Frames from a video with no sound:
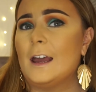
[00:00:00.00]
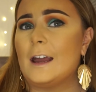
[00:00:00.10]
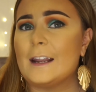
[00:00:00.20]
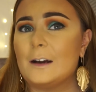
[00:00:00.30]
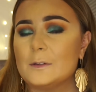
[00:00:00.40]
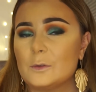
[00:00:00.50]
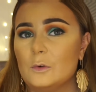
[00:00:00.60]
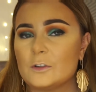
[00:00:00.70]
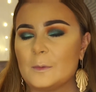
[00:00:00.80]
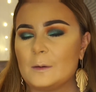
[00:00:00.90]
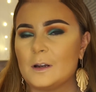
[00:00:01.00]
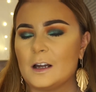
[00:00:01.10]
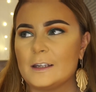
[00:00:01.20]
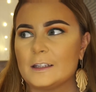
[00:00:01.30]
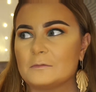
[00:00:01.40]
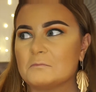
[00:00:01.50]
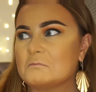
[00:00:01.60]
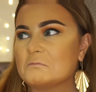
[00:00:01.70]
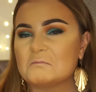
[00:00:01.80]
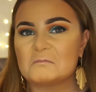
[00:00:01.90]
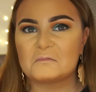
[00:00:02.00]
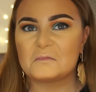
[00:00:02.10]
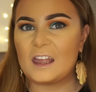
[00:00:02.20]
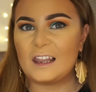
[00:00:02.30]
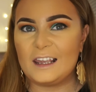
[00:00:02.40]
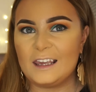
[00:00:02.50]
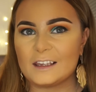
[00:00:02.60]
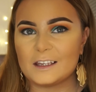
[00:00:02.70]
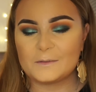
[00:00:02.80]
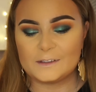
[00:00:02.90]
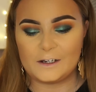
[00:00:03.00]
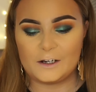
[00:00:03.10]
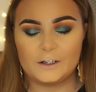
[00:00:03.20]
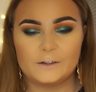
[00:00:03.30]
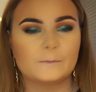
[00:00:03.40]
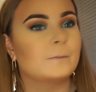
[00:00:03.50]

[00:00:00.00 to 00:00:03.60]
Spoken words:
And now it's autumn, I'm like, they're leaves, so